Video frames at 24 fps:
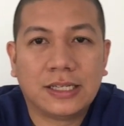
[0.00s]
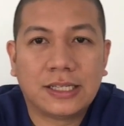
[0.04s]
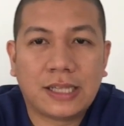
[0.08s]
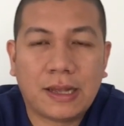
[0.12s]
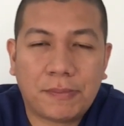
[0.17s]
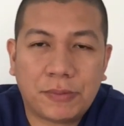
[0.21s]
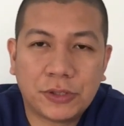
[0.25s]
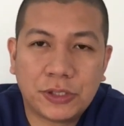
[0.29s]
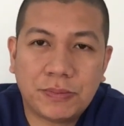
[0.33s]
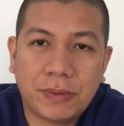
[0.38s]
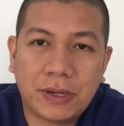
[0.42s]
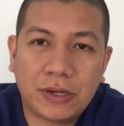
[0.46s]

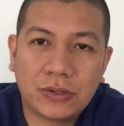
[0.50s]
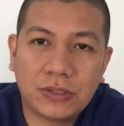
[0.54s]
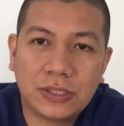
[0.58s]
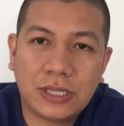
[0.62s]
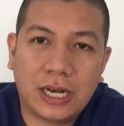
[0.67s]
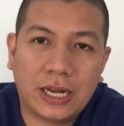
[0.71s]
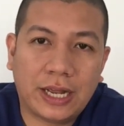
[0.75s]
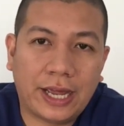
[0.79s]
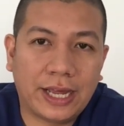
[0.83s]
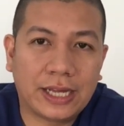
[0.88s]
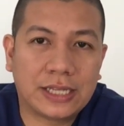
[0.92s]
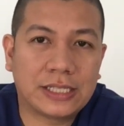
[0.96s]
Tapos meron
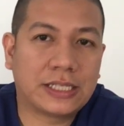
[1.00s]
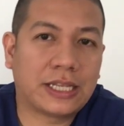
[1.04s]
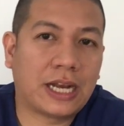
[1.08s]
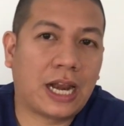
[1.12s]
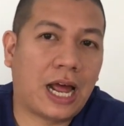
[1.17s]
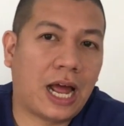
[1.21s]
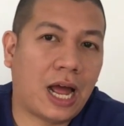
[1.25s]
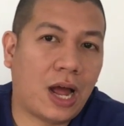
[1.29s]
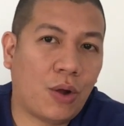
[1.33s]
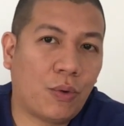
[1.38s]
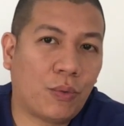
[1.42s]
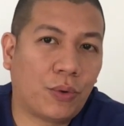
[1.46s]
silang extra
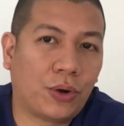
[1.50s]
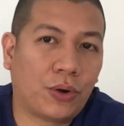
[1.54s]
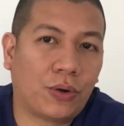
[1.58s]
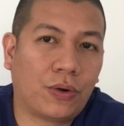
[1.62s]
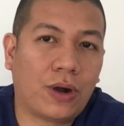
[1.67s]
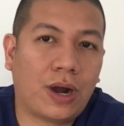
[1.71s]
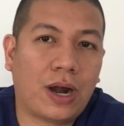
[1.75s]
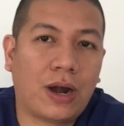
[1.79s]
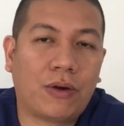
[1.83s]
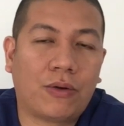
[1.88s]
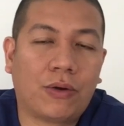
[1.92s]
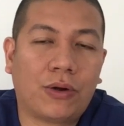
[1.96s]

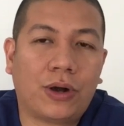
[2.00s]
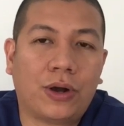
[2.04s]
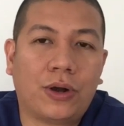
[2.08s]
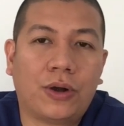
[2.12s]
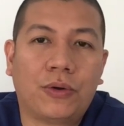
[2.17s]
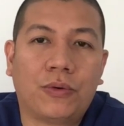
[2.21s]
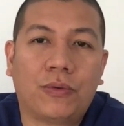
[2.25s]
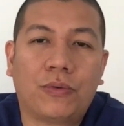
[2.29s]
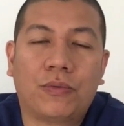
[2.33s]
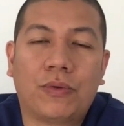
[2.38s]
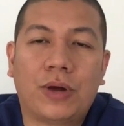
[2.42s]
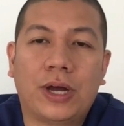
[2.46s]
hour
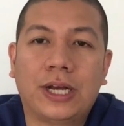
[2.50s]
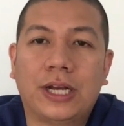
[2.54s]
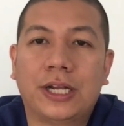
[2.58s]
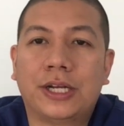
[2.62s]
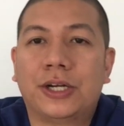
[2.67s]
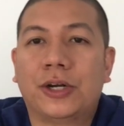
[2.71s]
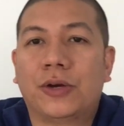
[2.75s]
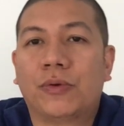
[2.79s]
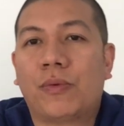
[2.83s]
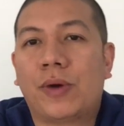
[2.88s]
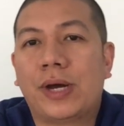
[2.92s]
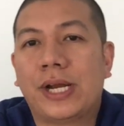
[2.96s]
or
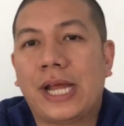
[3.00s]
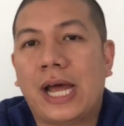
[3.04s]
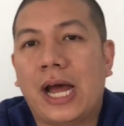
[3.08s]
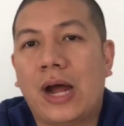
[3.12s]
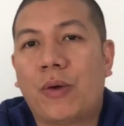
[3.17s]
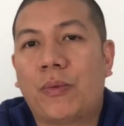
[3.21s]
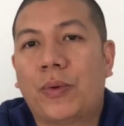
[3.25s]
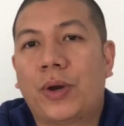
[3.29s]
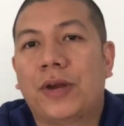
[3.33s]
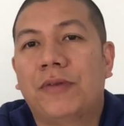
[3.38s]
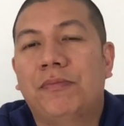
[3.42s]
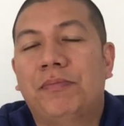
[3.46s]
another 1
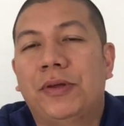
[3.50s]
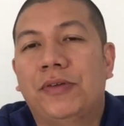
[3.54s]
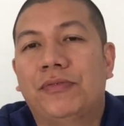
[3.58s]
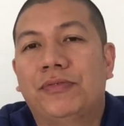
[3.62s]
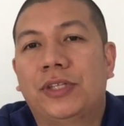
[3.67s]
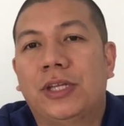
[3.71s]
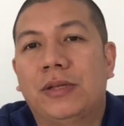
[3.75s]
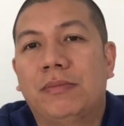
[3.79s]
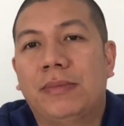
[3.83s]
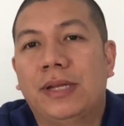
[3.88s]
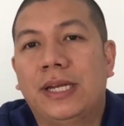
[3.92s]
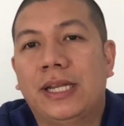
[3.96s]
hour and
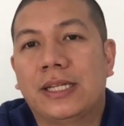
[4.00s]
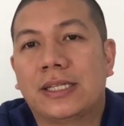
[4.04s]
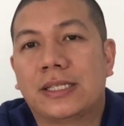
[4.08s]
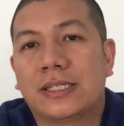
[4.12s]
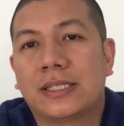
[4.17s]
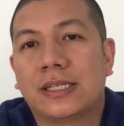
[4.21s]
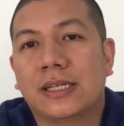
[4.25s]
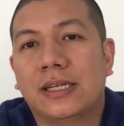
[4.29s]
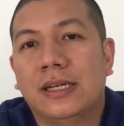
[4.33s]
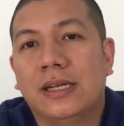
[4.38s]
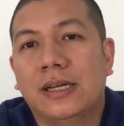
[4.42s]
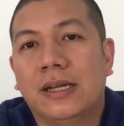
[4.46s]
15
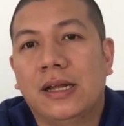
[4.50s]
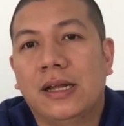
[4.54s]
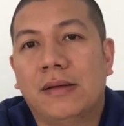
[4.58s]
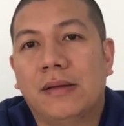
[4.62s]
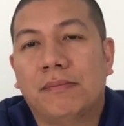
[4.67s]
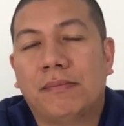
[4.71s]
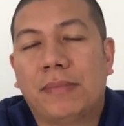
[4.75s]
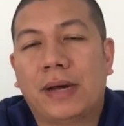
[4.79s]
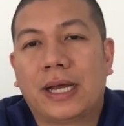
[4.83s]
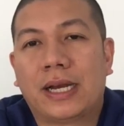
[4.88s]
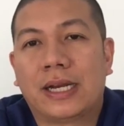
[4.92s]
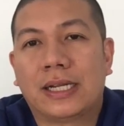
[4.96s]
minutes
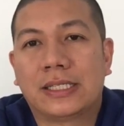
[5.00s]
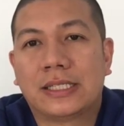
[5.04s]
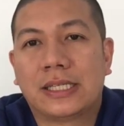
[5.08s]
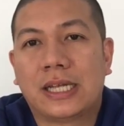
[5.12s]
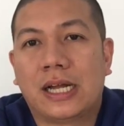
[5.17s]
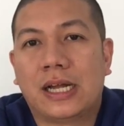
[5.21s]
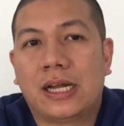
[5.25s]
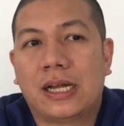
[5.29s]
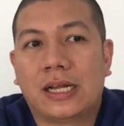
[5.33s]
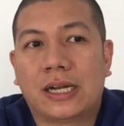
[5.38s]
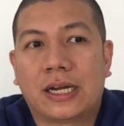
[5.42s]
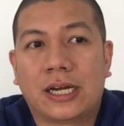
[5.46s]
para
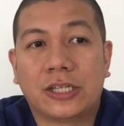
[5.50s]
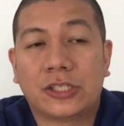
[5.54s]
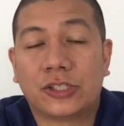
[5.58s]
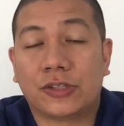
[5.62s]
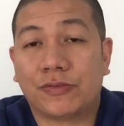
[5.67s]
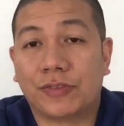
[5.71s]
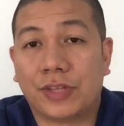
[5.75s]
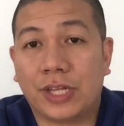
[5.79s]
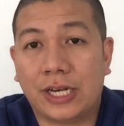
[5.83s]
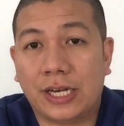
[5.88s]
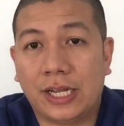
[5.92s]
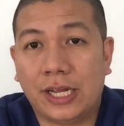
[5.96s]
sa rest
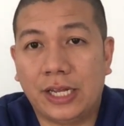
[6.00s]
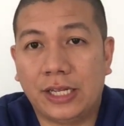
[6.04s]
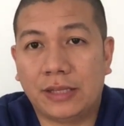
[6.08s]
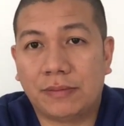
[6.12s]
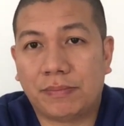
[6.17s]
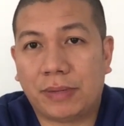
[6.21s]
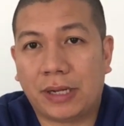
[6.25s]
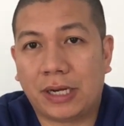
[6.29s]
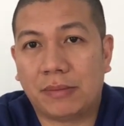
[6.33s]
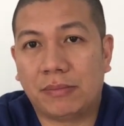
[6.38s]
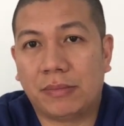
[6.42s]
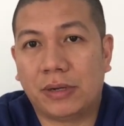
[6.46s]
of the
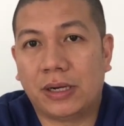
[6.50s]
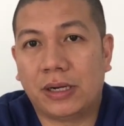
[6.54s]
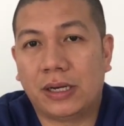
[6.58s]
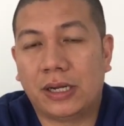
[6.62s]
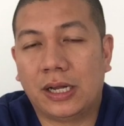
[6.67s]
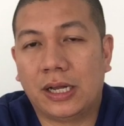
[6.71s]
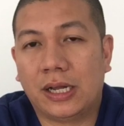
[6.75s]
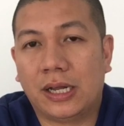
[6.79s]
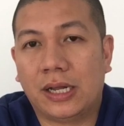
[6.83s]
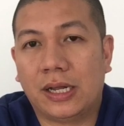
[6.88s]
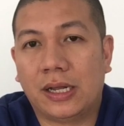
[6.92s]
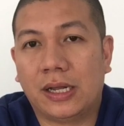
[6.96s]
night para
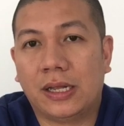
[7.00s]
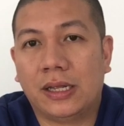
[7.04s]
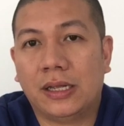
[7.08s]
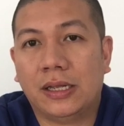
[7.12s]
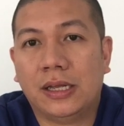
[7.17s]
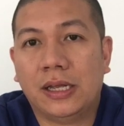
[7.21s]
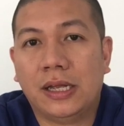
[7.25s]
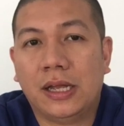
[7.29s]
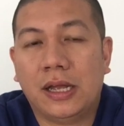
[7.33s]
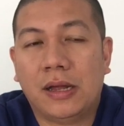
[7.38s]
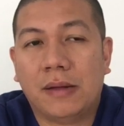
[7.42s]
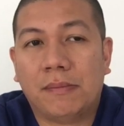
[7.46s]

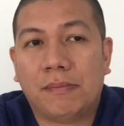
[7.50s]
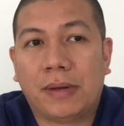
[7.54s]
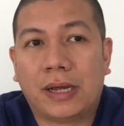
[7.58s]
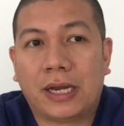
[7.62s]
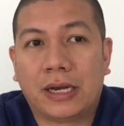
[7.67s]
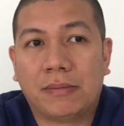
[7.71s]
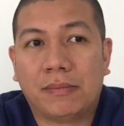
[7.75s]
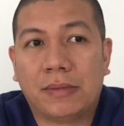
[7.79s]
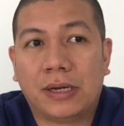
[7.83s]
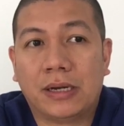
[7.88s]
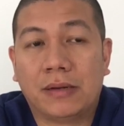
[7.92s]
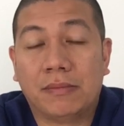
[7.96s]

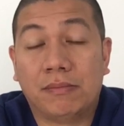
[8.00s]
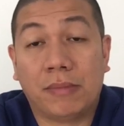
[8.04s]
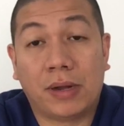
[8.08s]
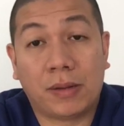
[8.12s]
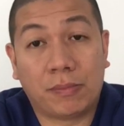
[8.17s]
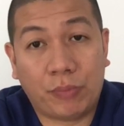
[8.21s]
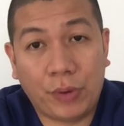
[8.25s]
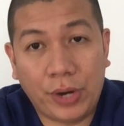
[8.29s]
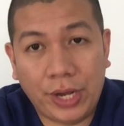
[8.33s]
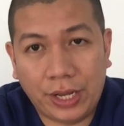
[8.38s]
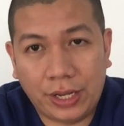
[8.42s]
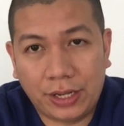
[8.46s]

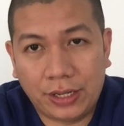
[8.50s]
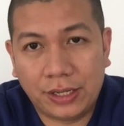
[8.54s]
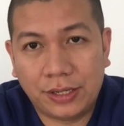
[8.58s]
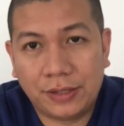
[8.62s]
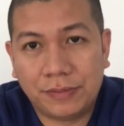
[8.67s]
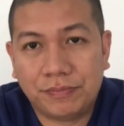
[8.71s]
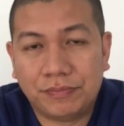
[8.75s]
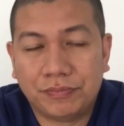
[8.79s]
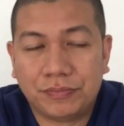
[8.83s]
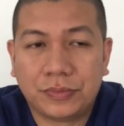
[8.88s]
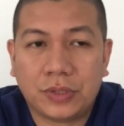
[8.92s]
mag-break.